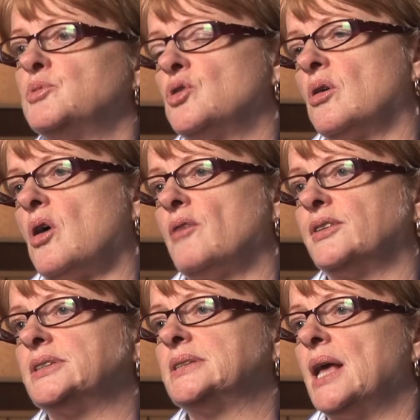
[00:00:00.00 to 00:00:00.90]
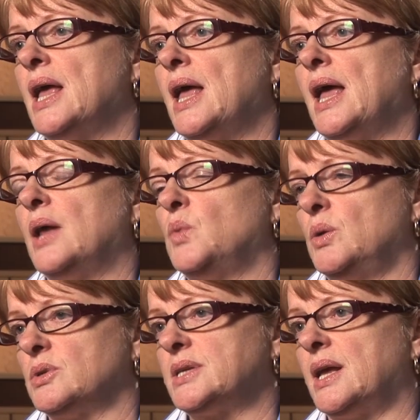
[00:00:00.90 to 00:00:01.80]
to our office and
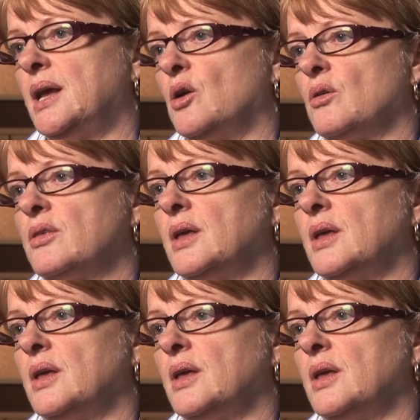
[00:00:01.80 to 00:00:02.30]
we will take care of